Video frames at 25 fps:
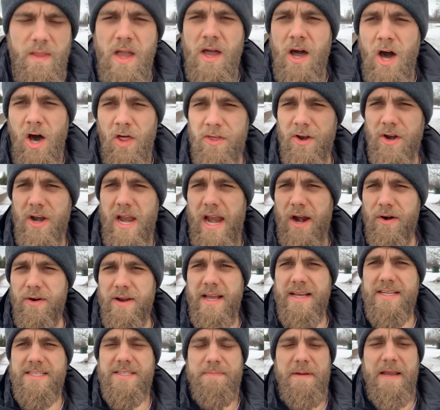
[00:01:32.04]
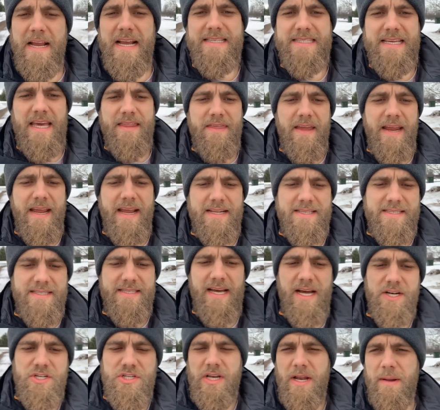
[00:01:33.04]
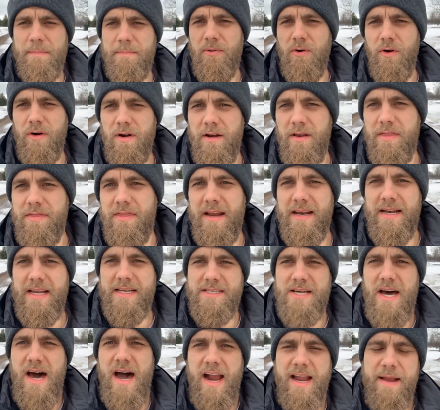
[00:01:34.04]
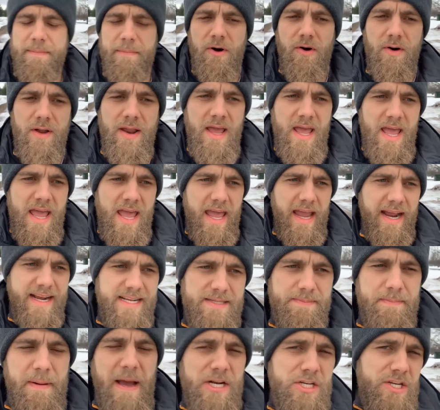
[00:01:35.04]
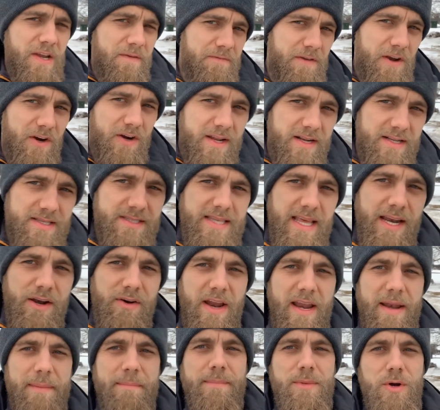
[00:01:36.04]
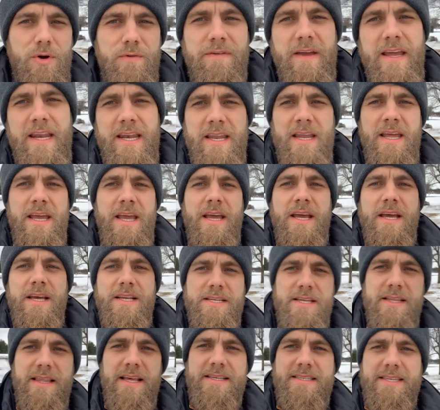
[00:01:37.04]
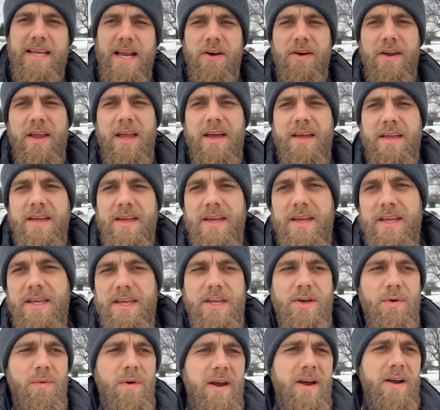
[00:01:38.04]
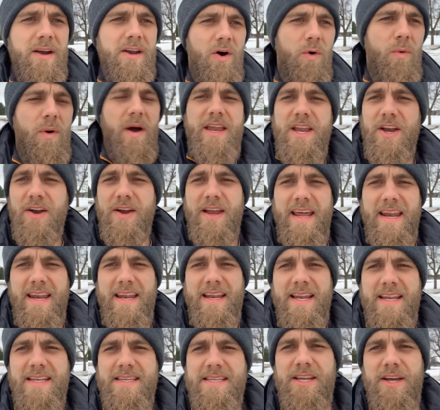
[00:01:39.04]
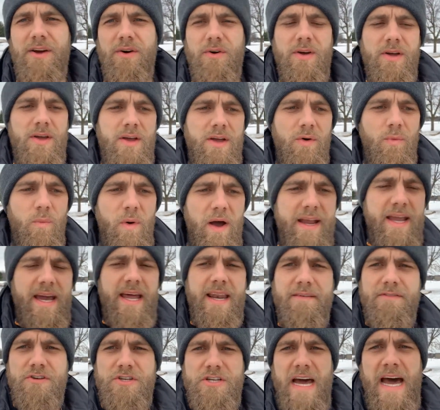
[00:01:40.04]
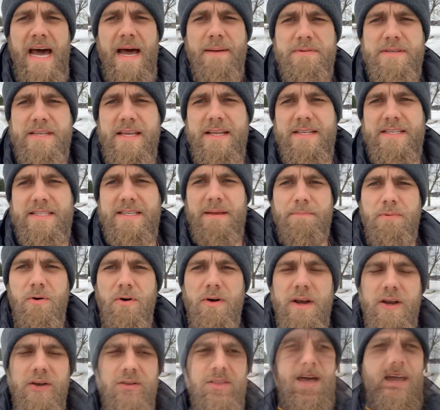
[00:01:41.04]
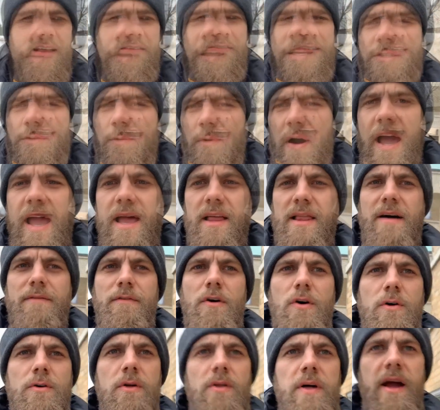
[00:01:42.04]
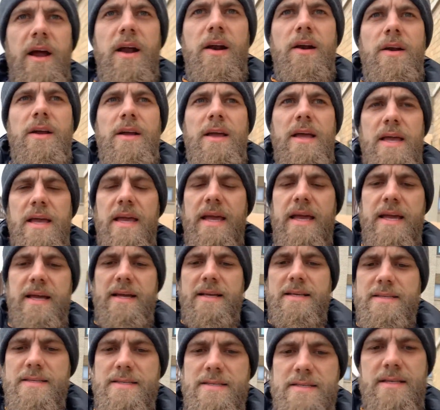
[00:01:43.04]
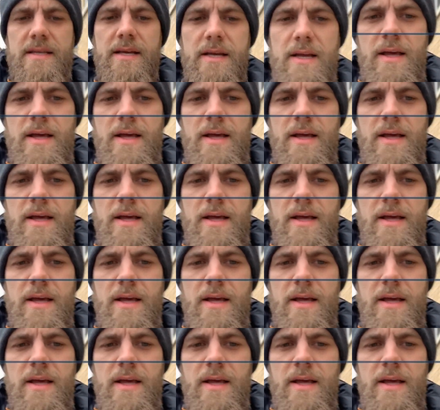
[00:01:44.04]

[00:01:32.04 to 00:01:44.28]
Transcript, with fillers: other areas because I think it's such an important thing to talk about, especially if you're considering moving to this area. You want to know what you're getting into, what kind of jobs can support. Another reason why I love Eau Claire is